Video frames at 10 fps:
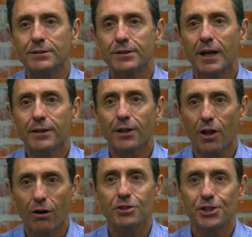is the
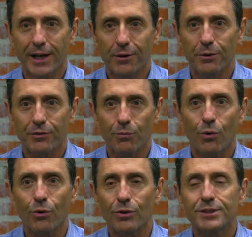long shadow of the
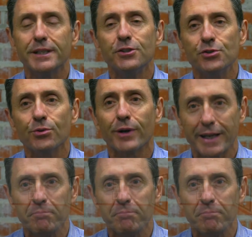war, its enduring